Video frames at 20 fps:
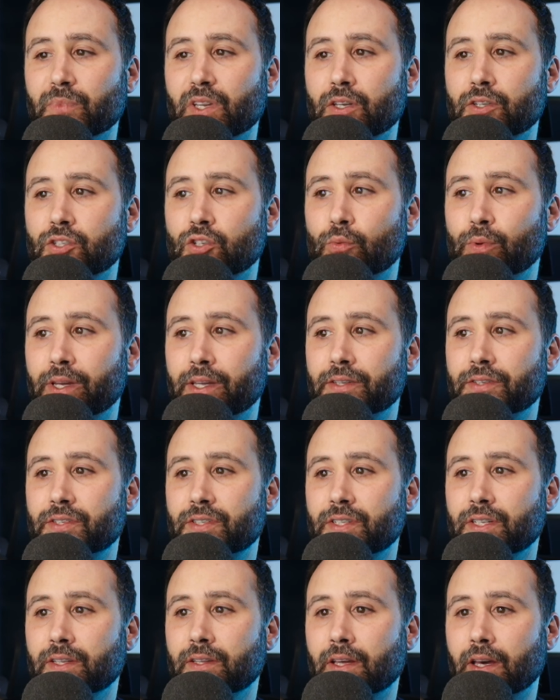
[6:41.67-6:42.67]
So we can
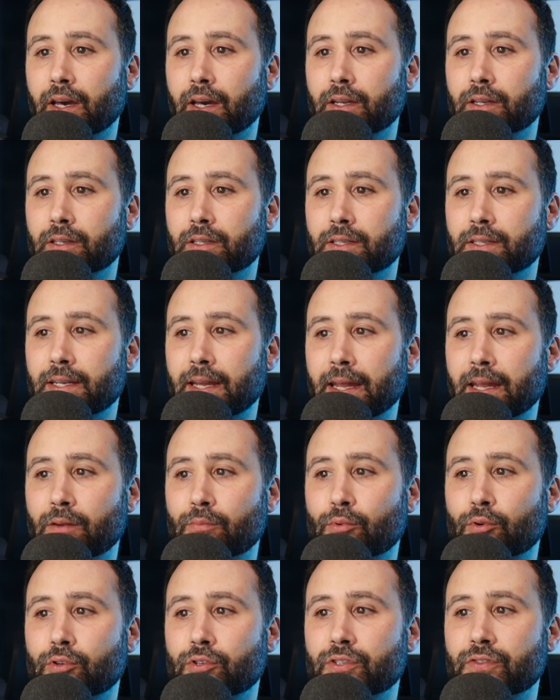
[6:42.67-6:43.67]
see that
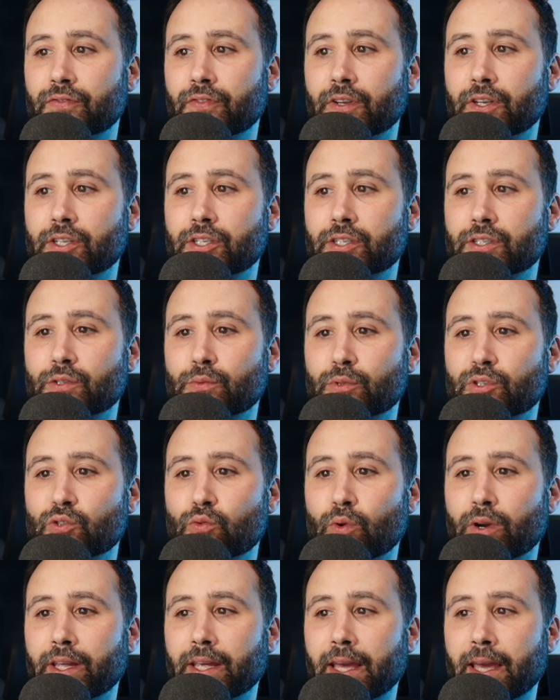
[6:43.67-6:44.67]
Neighbors finishes with
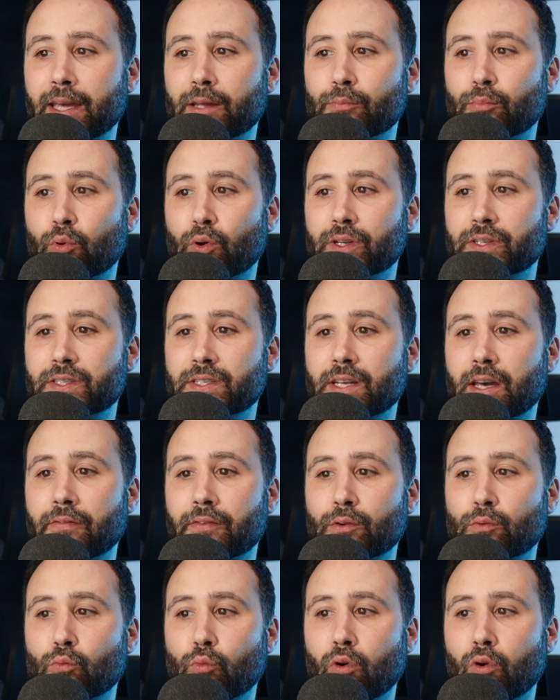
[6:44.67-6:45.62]
28.7,